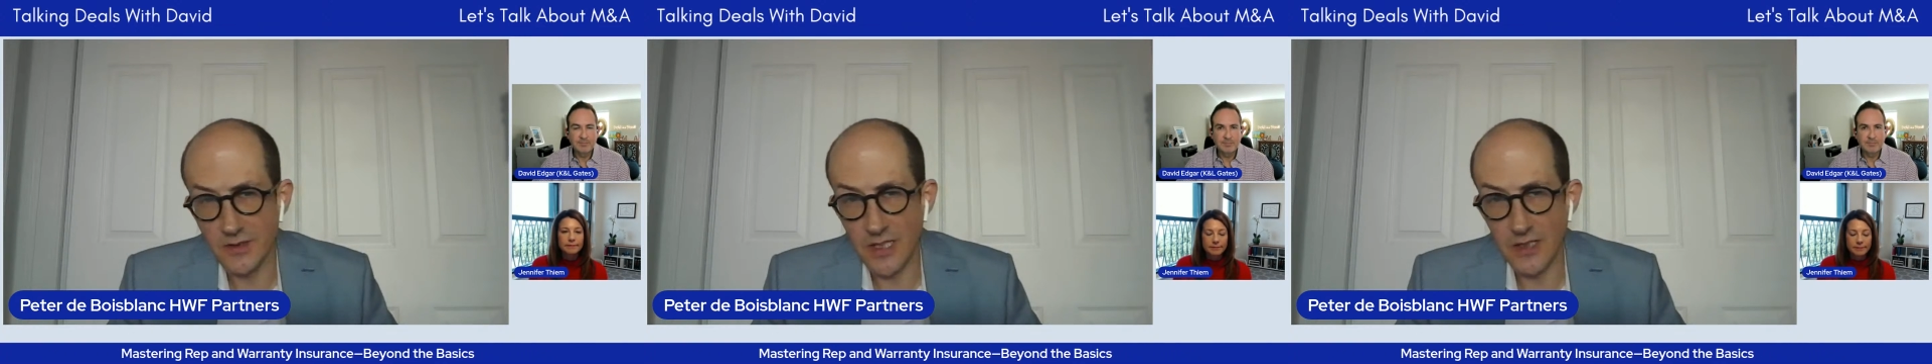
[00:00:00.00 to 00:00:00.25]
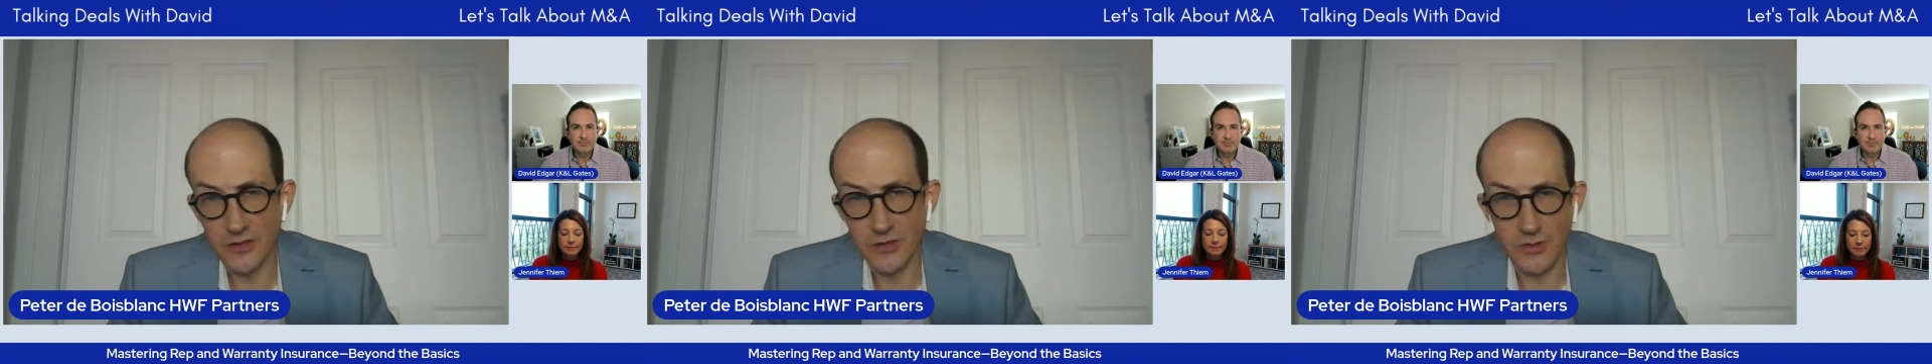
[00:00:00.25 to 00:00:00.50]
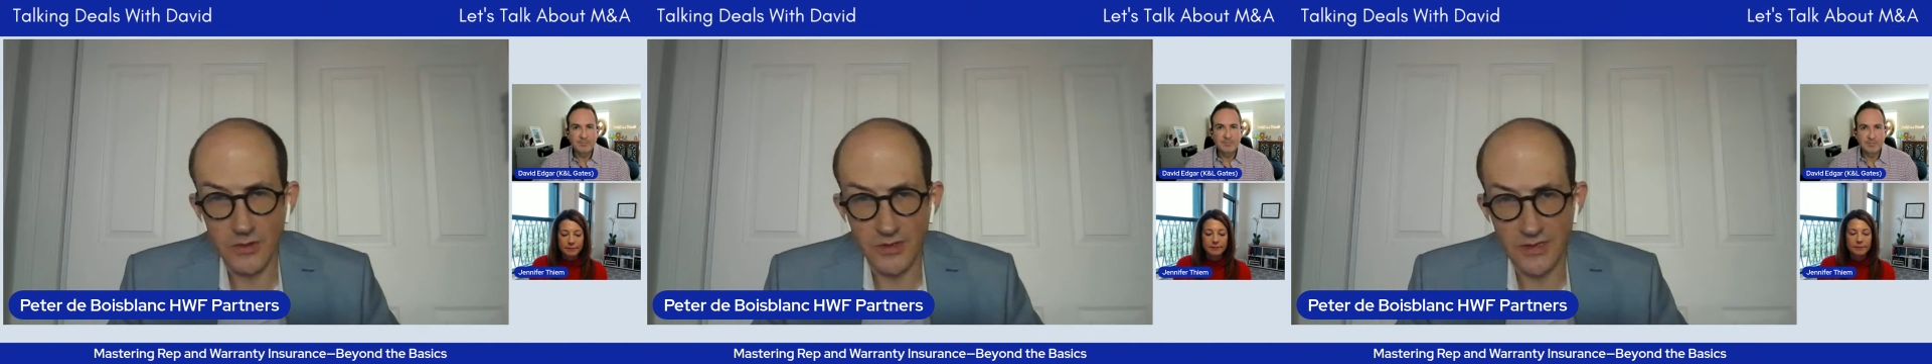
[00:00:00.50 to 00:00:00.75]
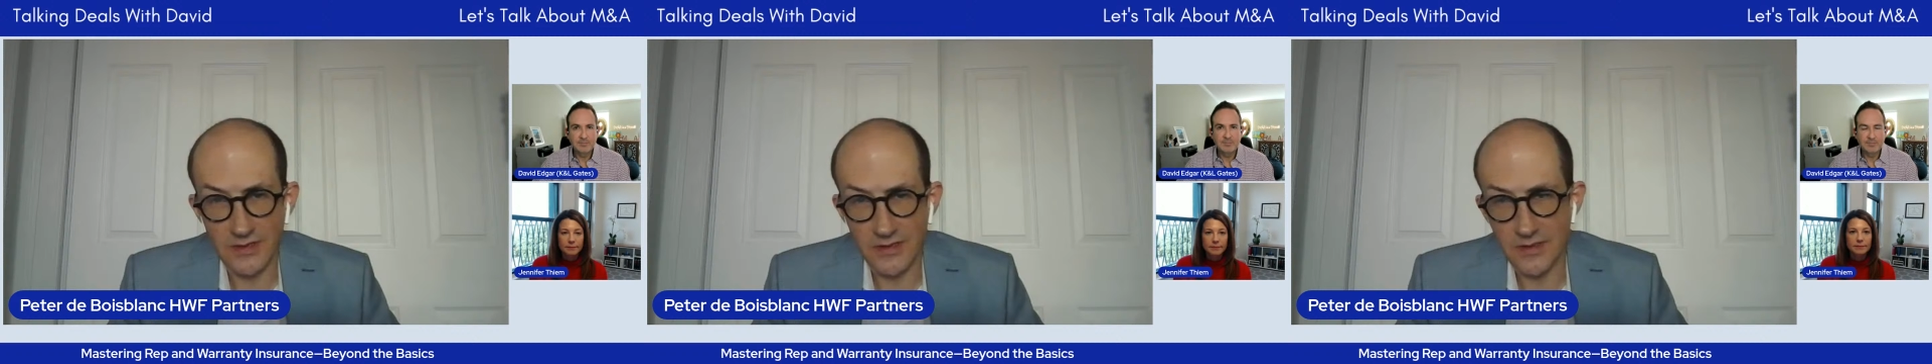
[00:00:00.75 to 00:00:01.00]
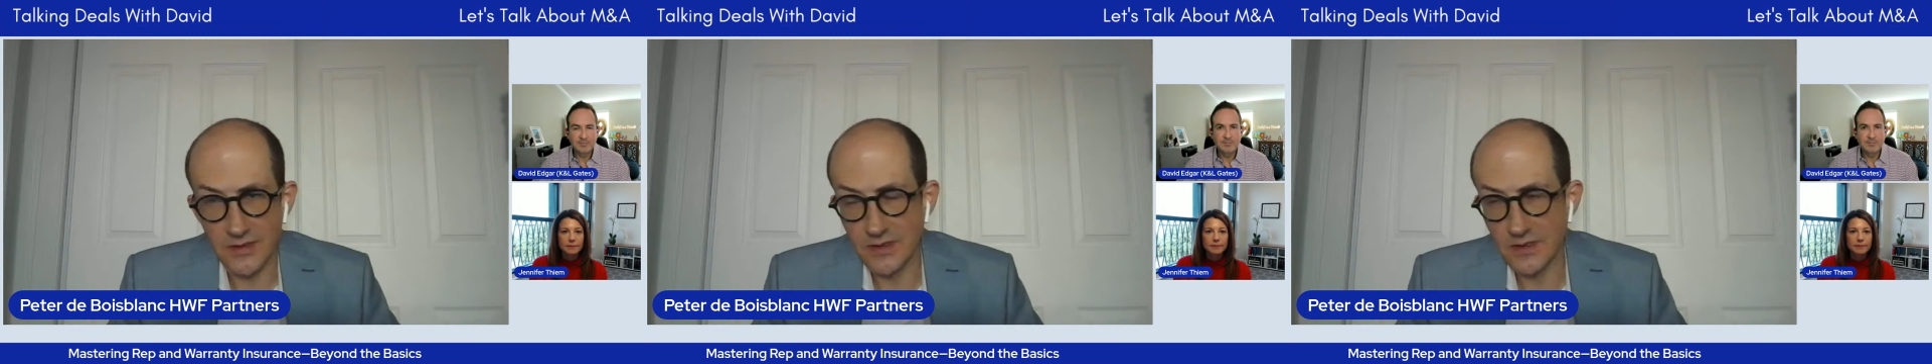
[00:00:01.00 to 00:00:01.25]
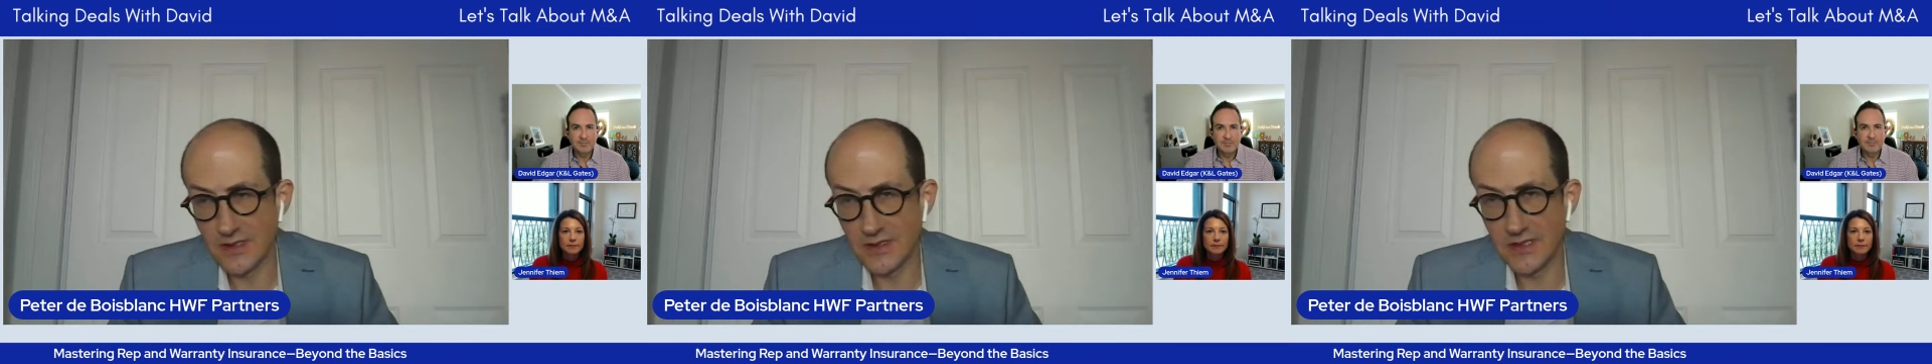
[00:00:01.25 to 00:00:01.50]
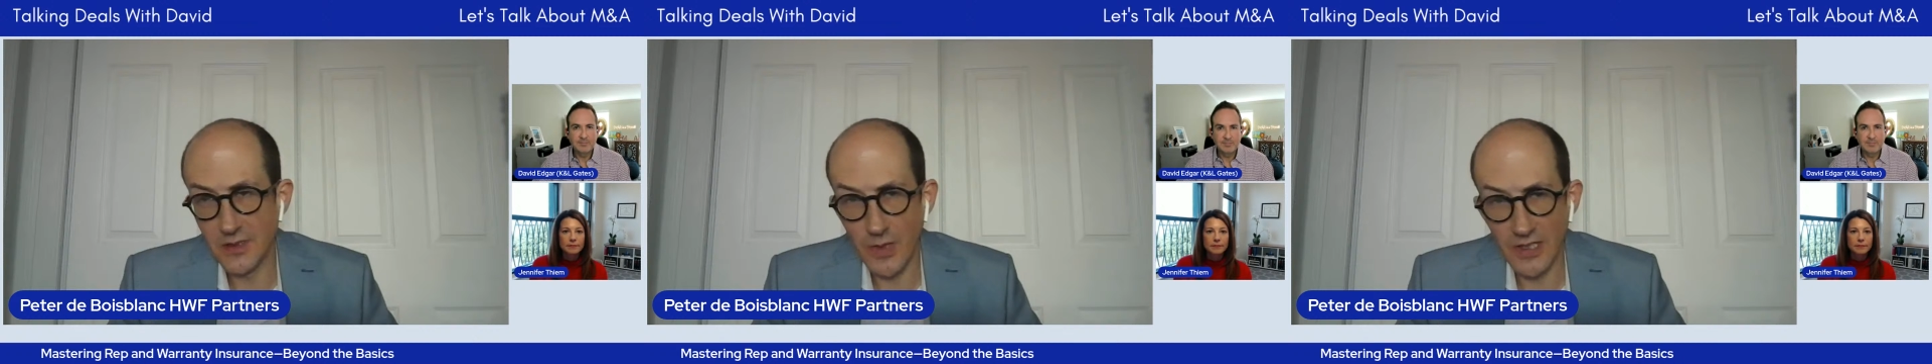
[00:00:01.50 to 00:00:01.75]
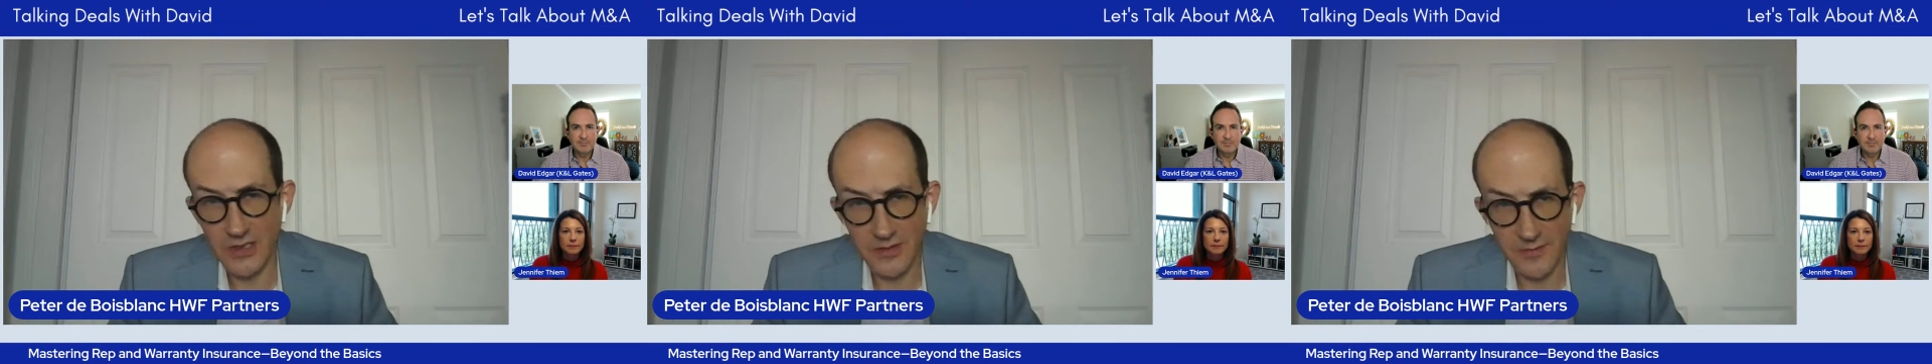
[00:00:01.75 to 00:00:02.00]
crown jewels into
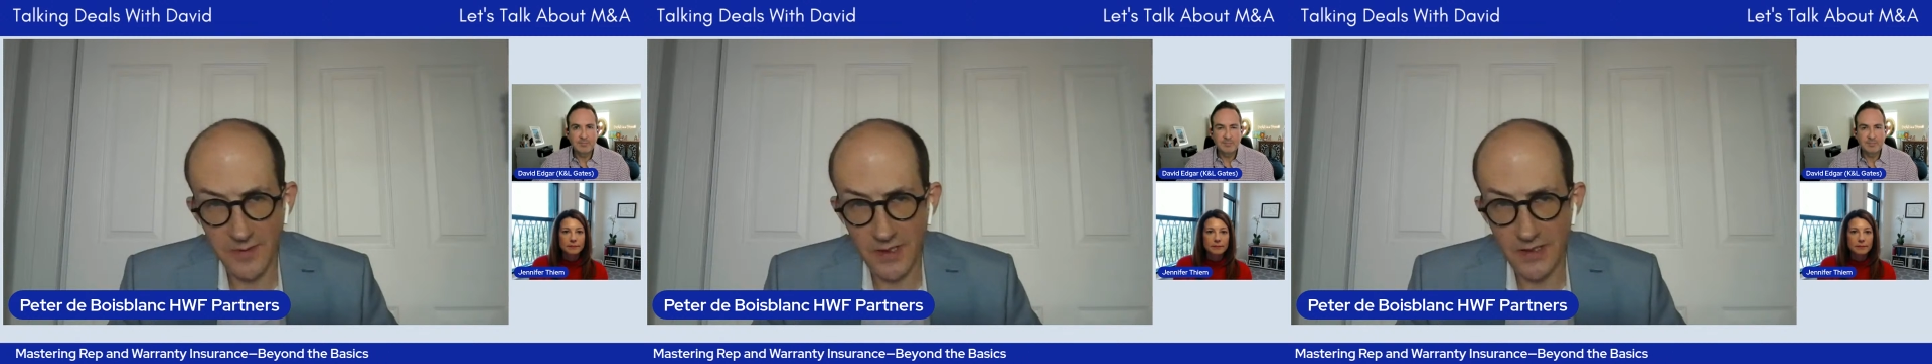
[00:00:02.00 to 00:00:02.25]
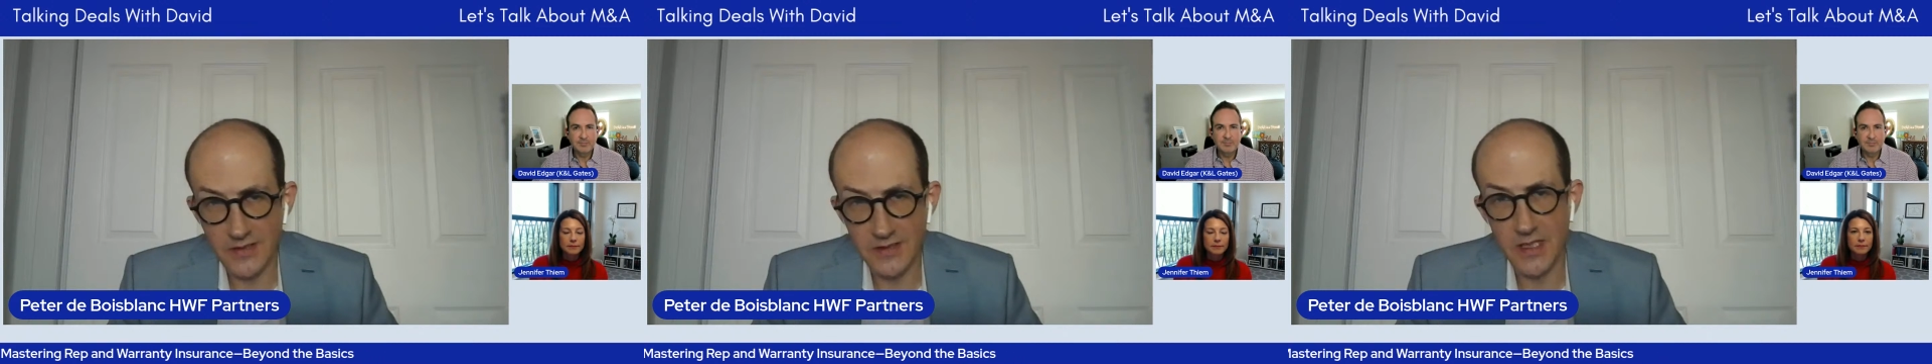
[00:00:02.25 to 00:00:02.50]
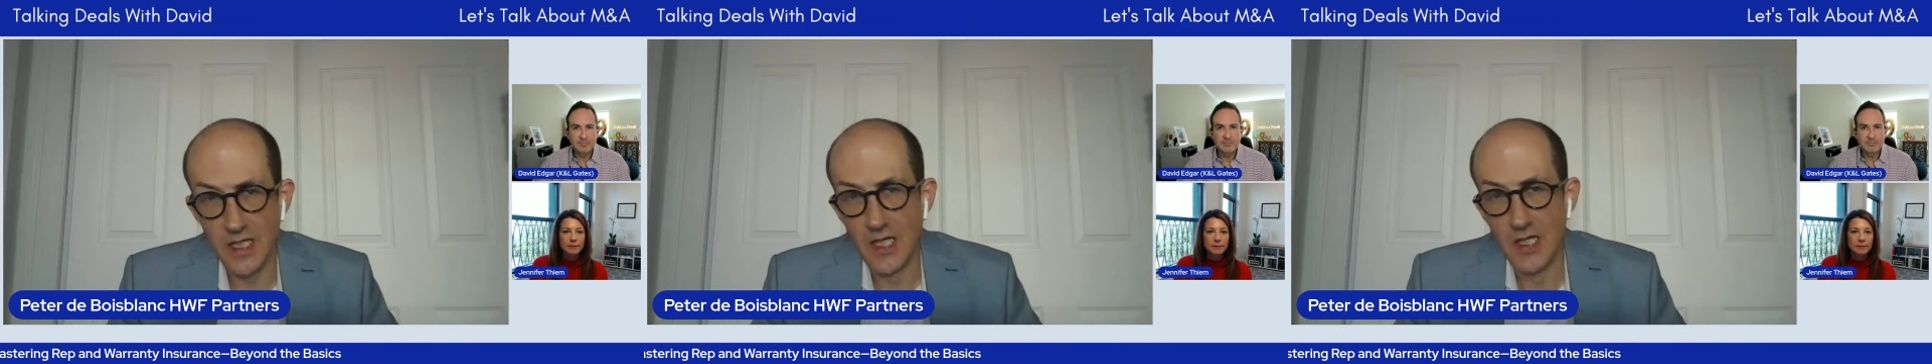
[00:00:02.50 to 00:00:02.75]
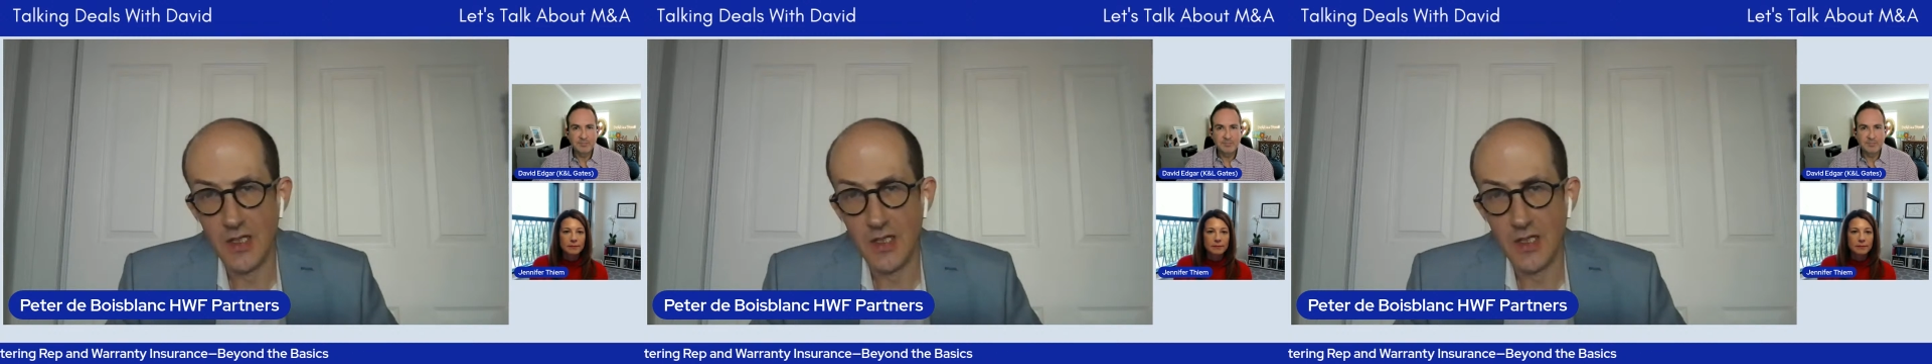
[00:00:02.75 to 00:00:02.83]
continuation funds.